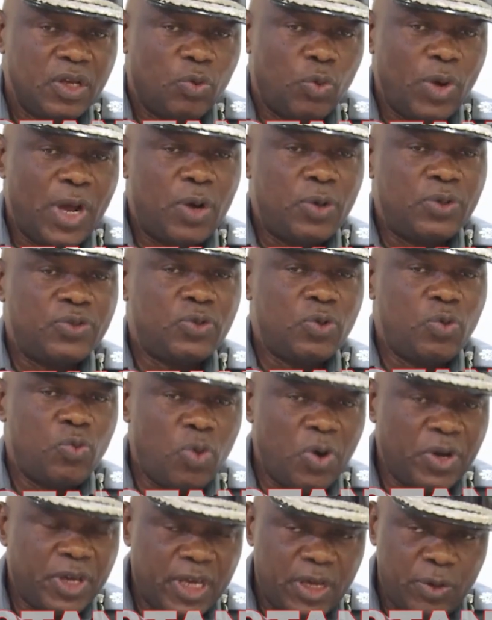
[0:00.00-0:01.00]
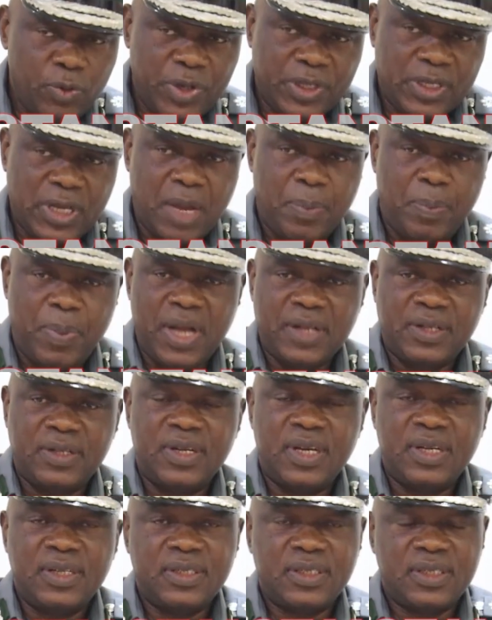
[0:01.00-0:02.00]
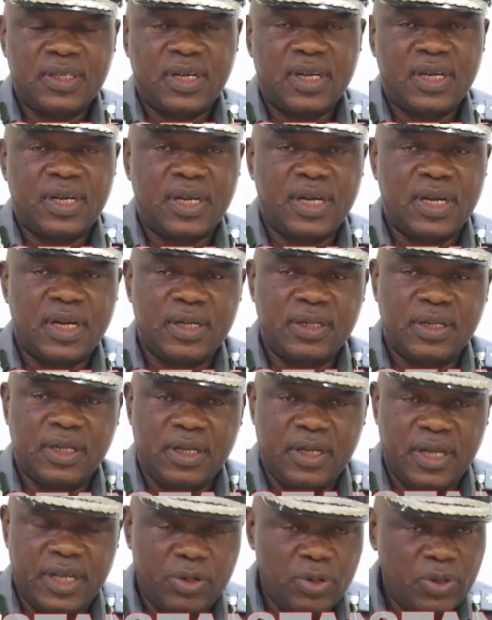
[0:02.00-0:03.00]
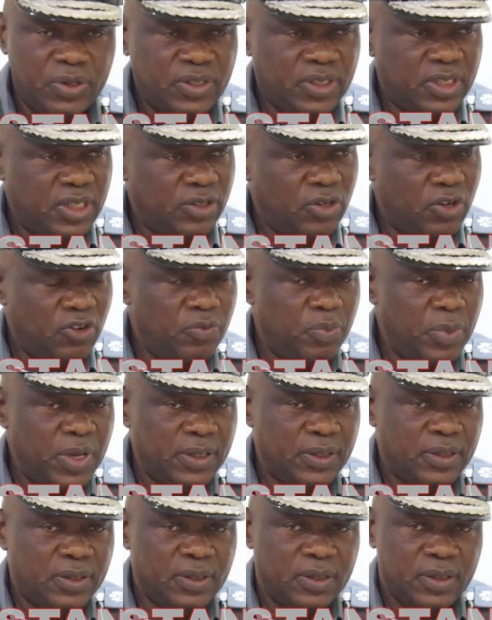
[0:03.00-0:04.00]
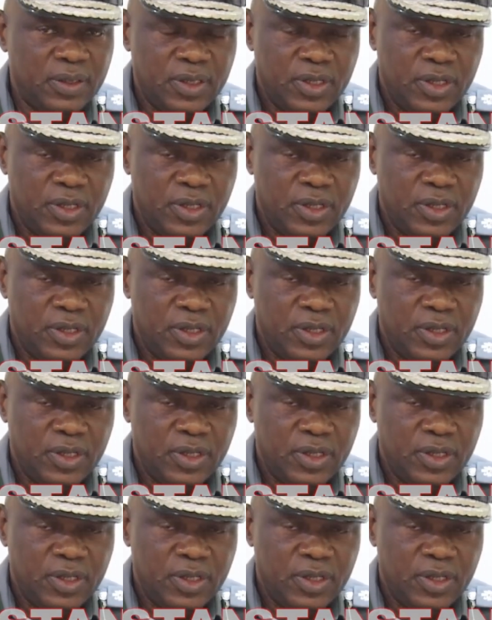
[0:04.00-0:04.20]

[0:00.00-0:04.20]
We're also working with our partners, the Lagos state government,